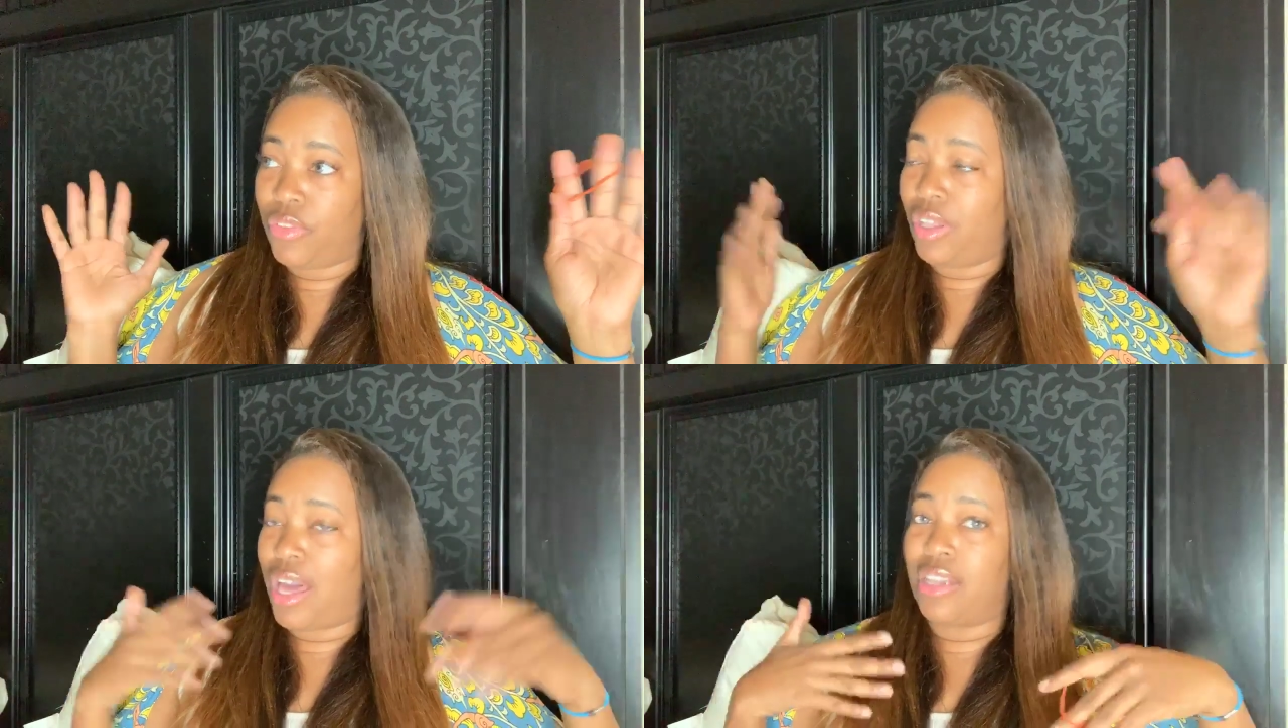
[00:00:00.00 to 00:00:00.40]

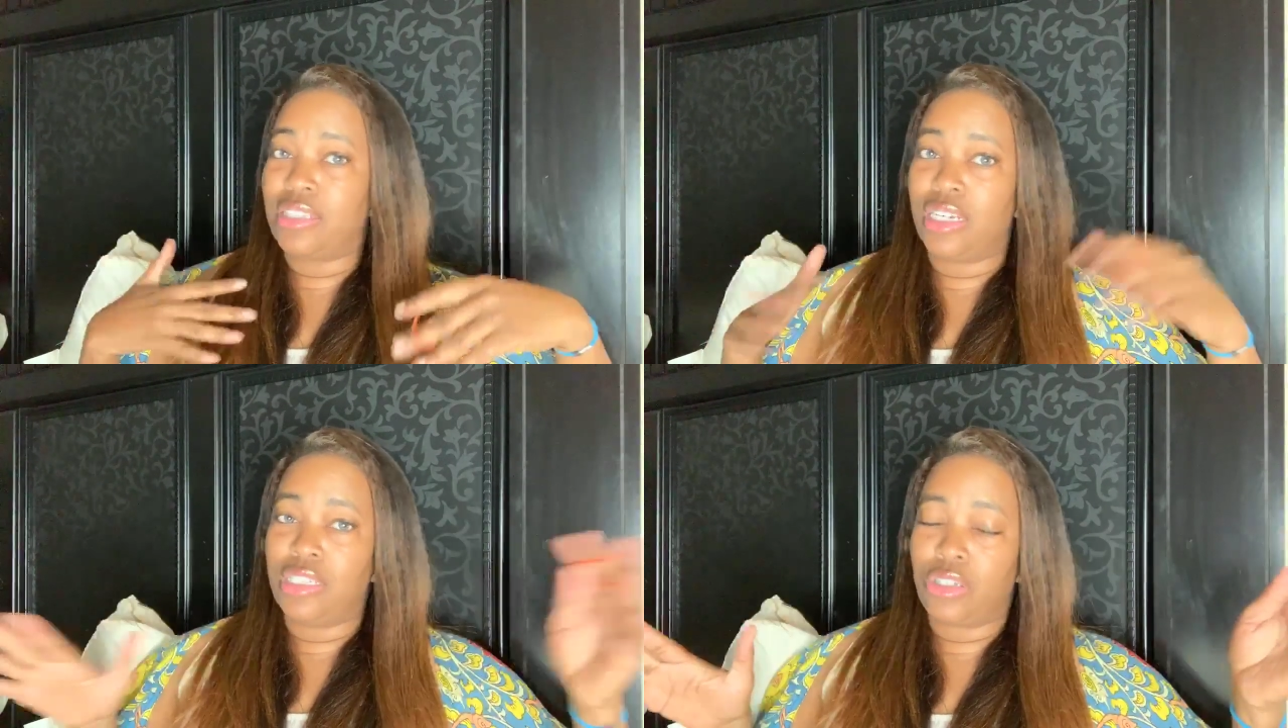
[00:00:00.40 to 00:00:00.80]
A lot of
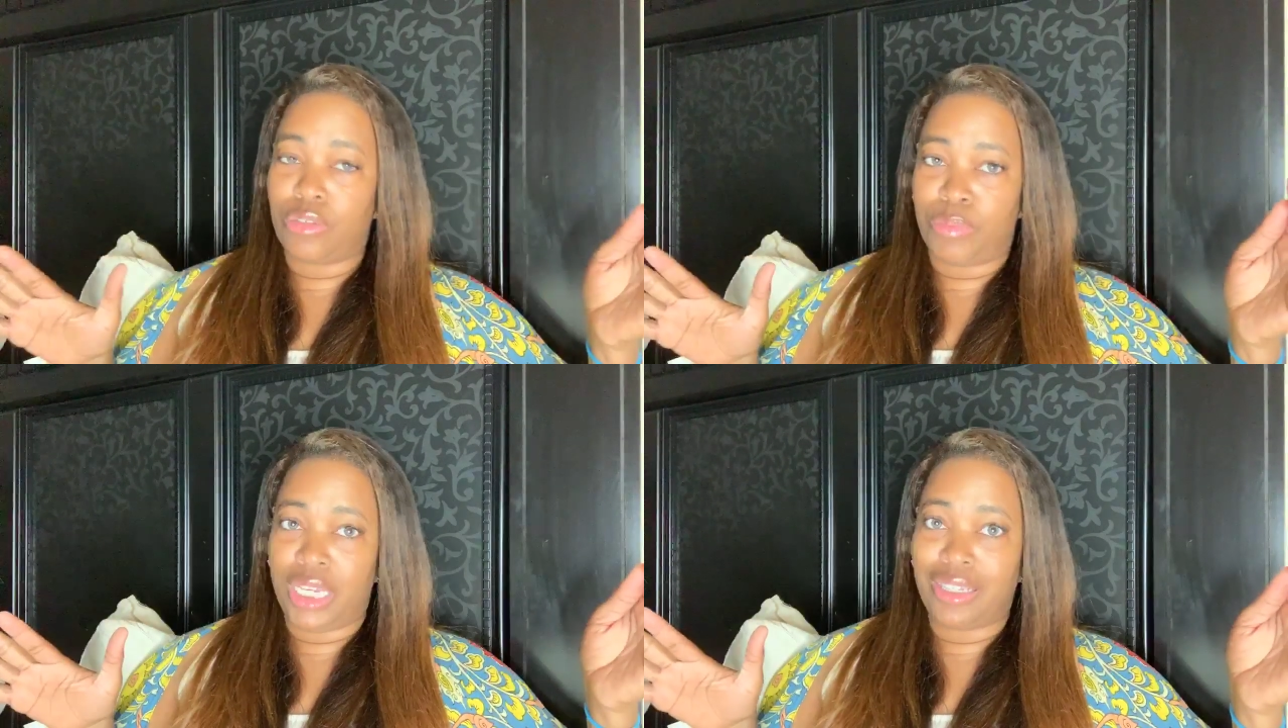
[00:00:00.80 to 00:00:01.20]
studies
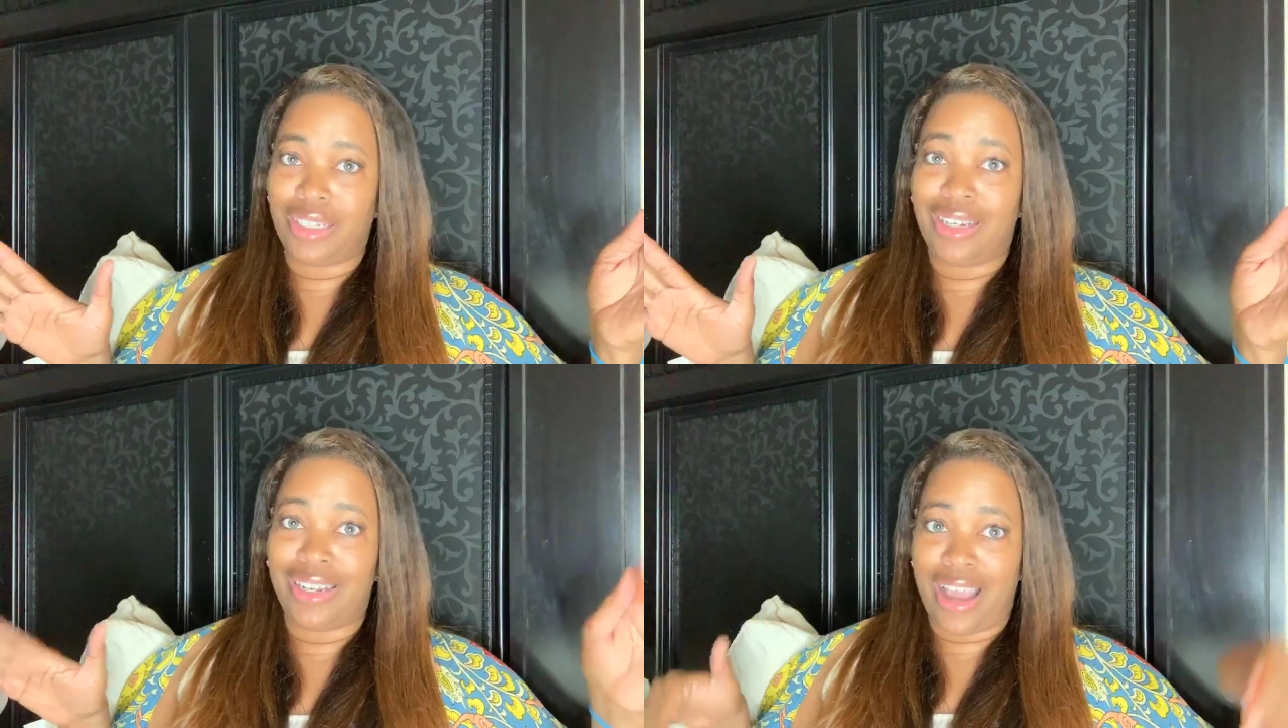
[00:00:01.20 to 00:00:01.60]
are being
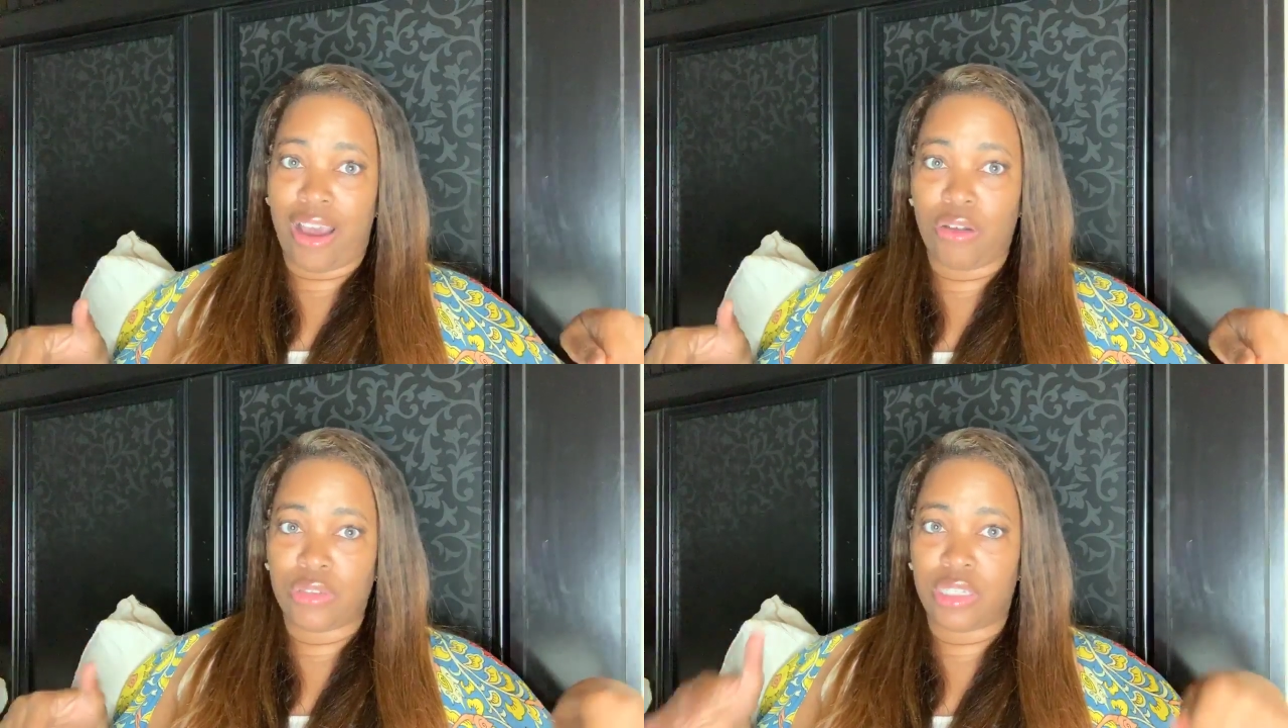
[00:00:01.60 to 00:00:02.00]
done
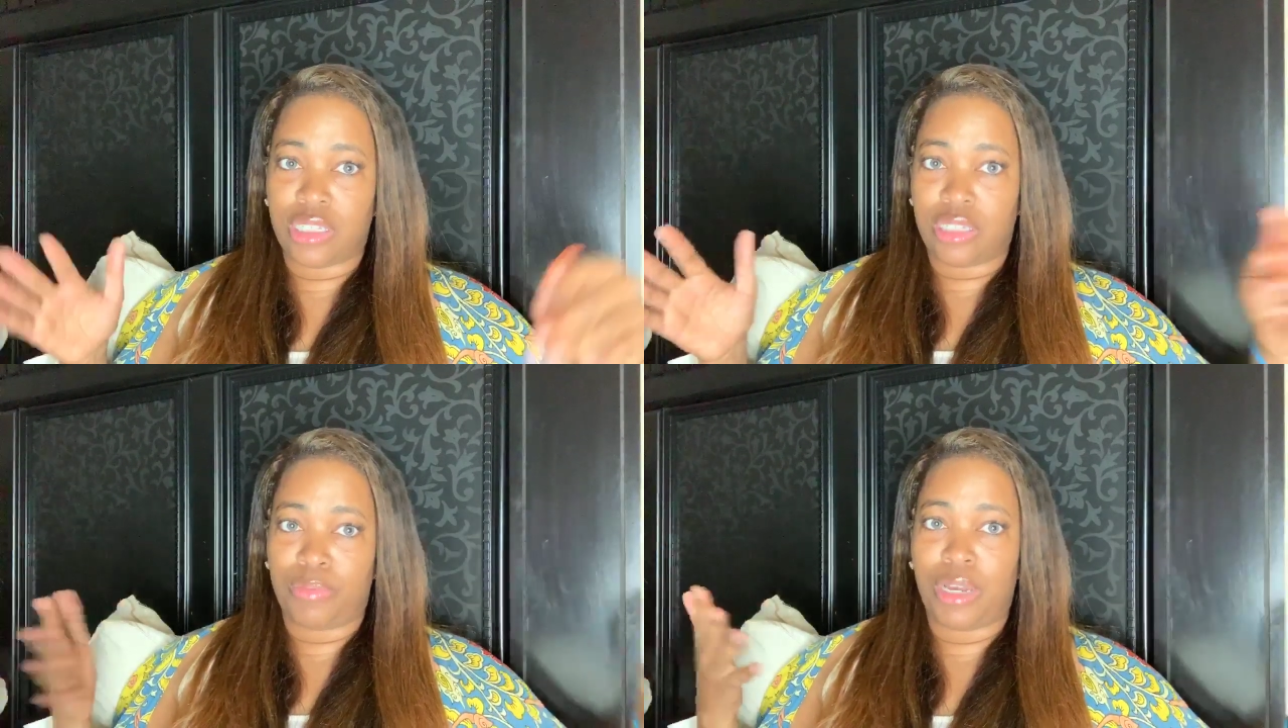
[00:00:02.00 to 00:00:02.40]
now
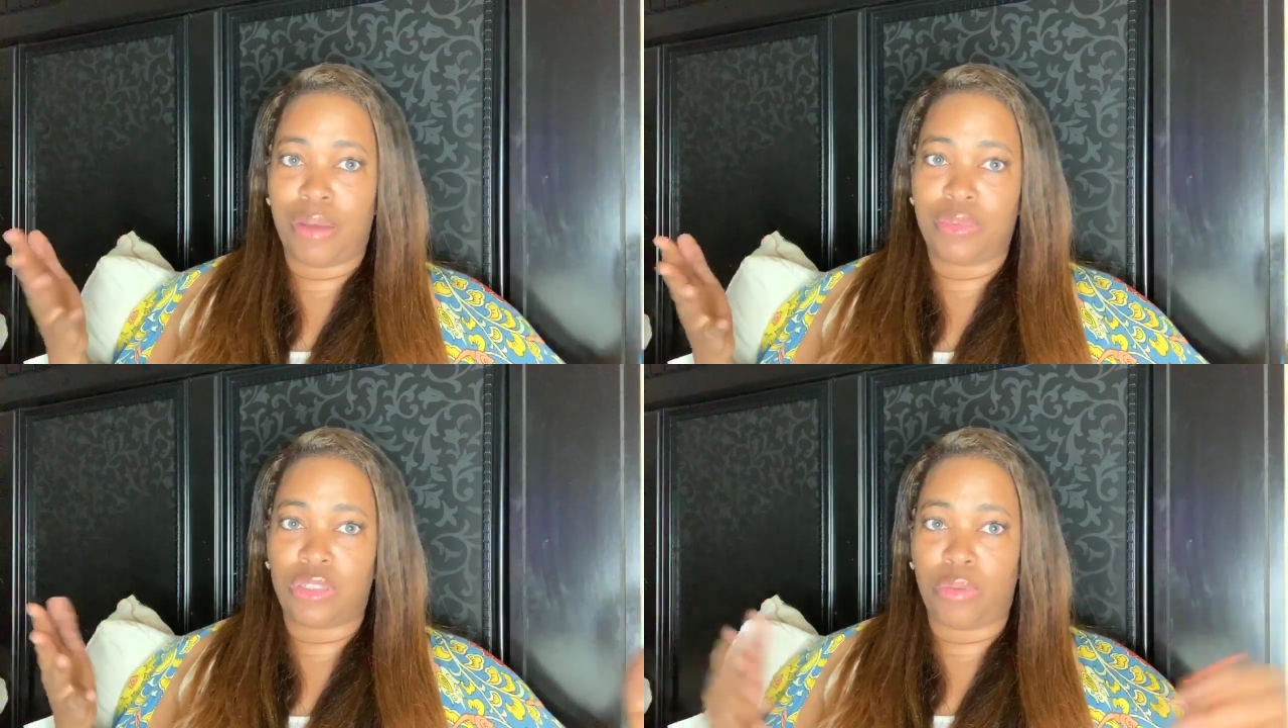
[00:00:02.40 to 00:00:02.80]
since it's
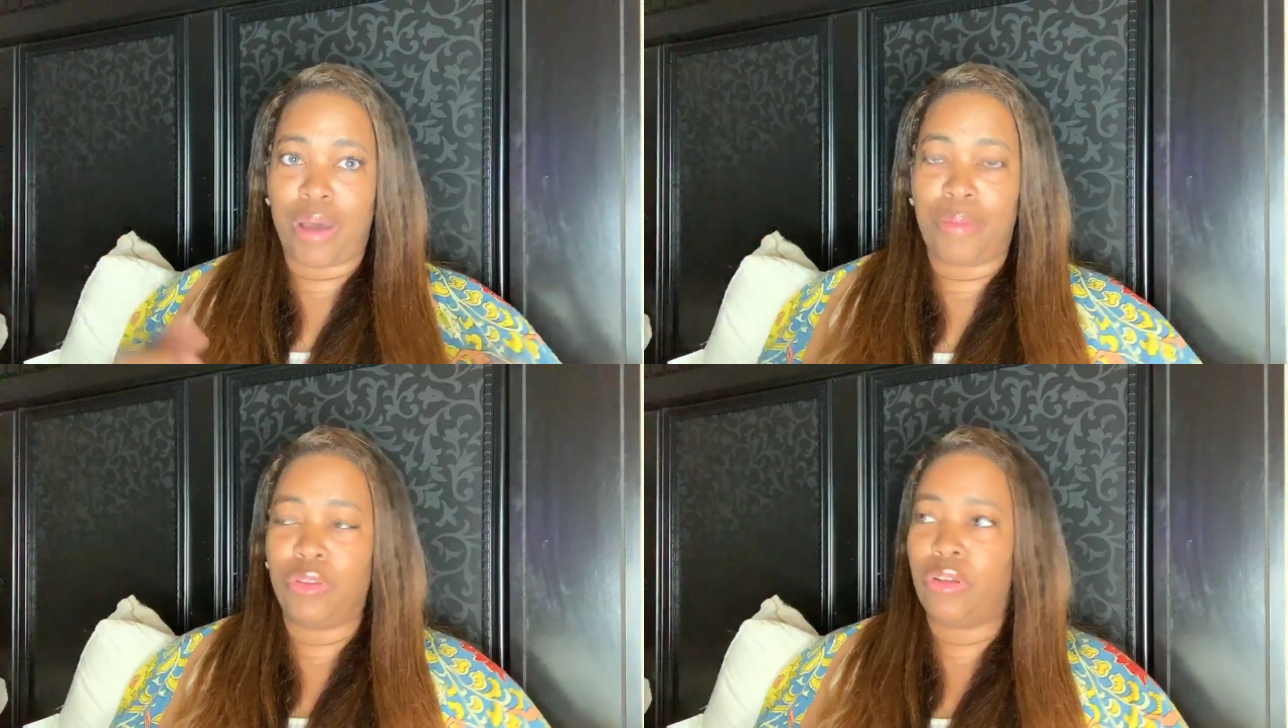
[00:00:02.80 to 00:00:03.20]
becoming so
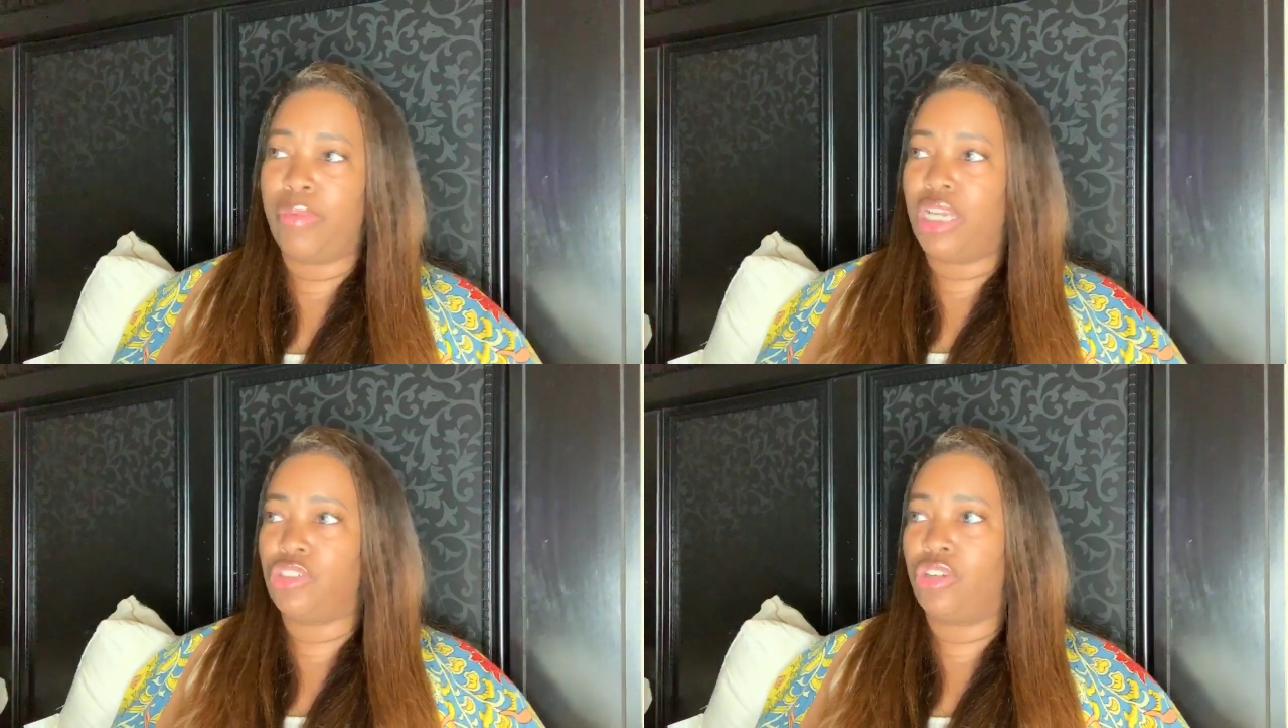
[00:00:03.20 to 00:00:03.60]
popular and
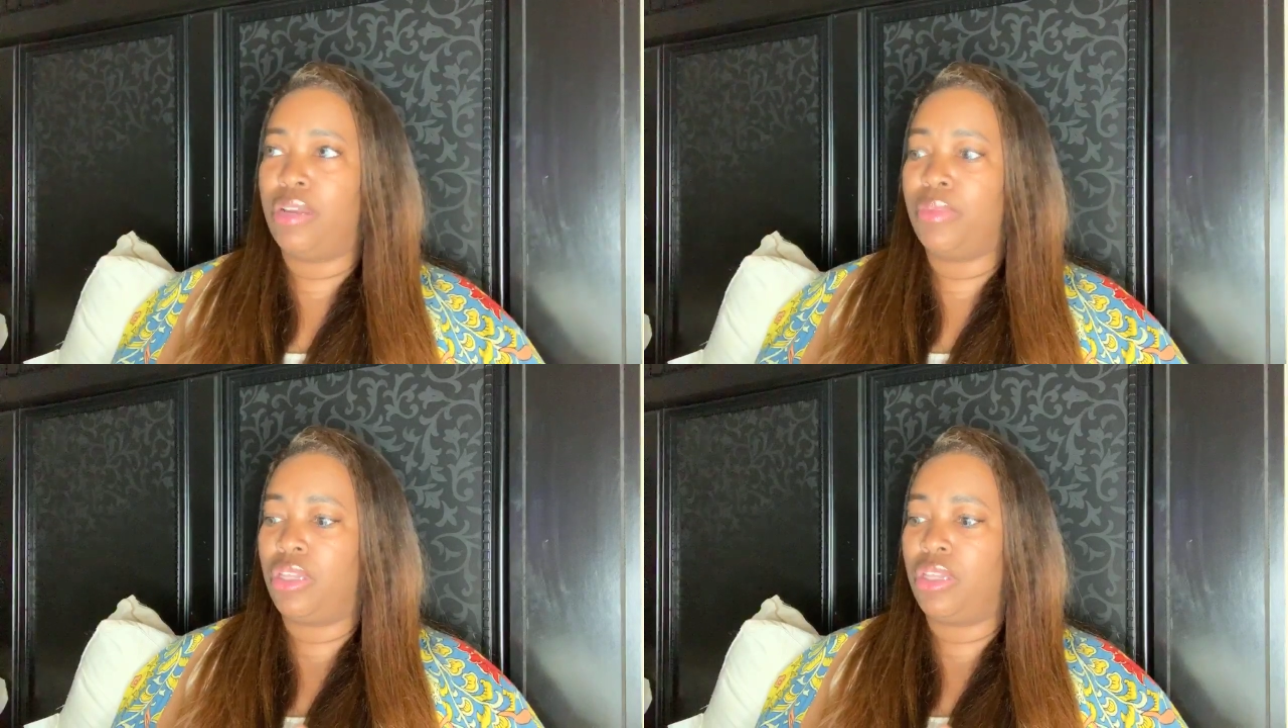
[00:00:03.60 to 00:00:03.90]
mainstream,